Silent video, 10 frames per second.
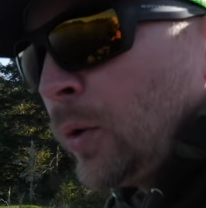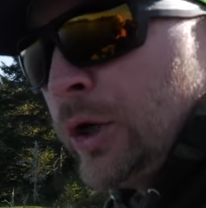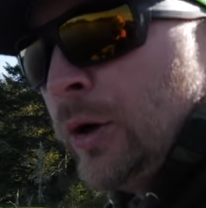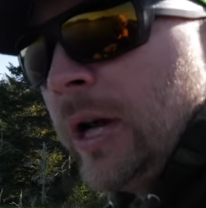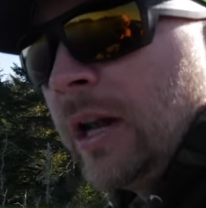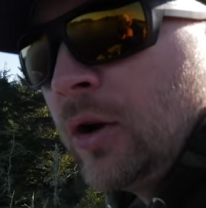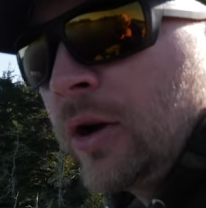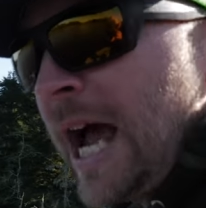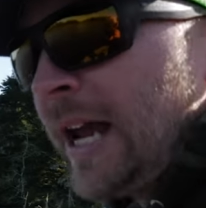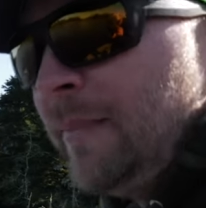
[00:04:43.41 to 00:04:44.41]
We're doing a little
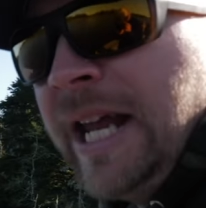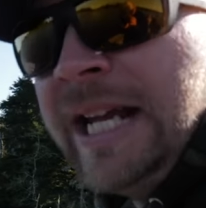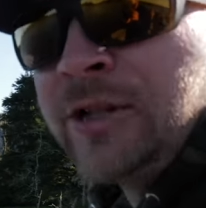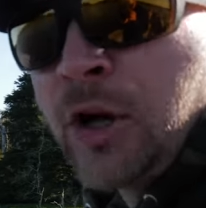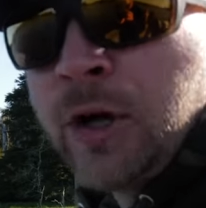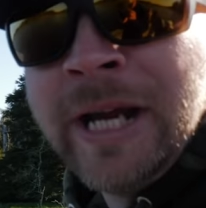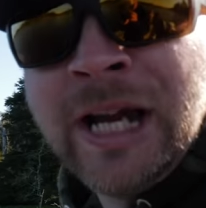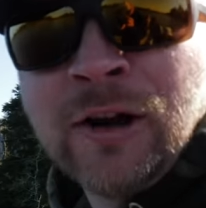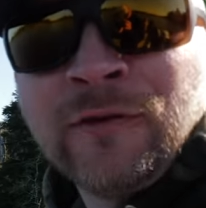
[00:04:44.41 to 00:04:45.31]
kind of mini tournament here.